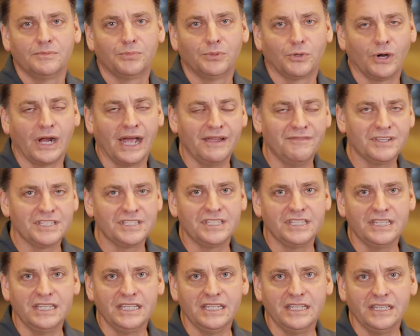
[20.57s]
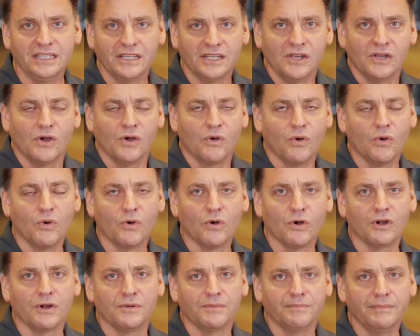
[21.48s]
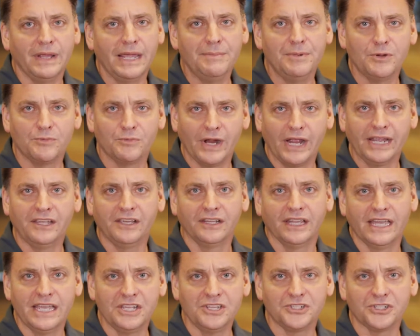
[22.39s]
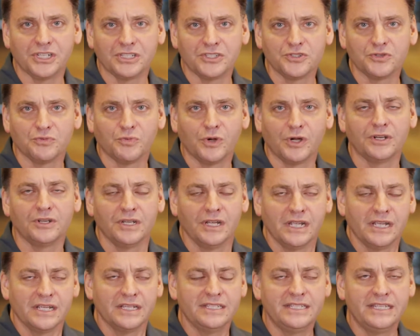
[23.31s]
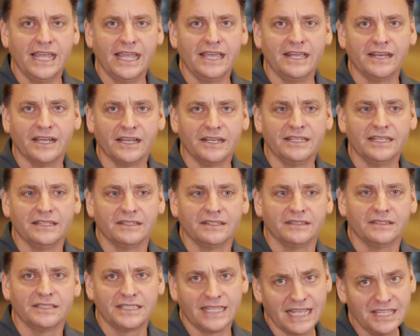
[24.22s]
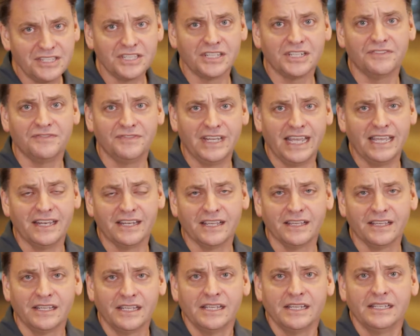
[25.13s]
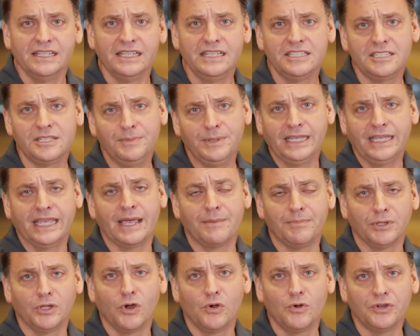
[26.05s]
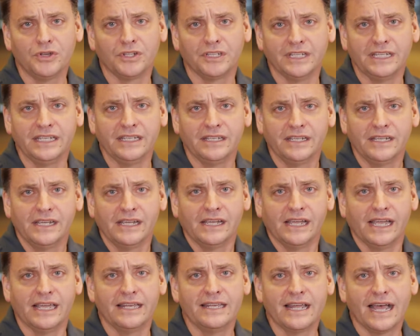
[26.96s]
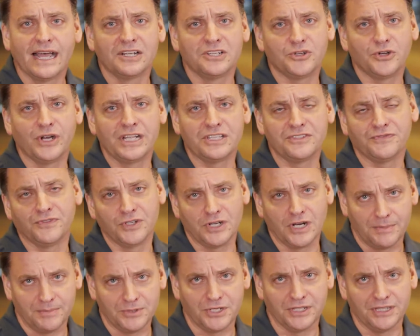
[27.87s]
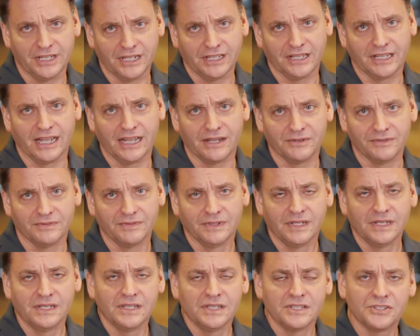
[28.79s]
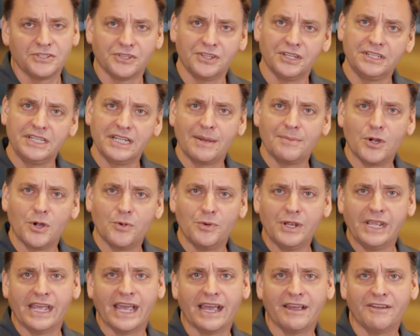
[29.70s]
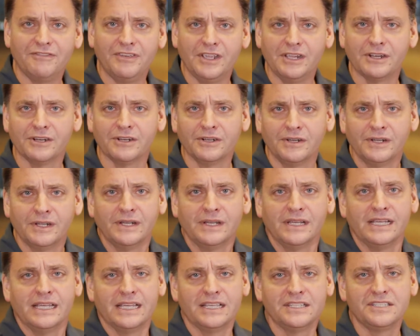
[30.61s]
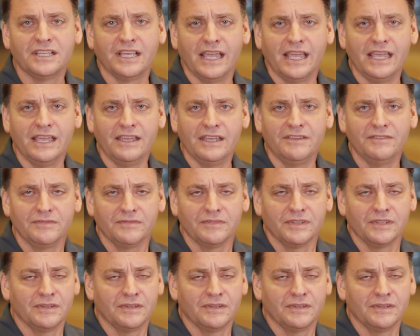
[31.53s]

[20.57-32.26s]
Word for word: privacy or maybe regulations where data, sensitive data, needs to be kept locally and not transferred up to the cloud. So the demo we have here is a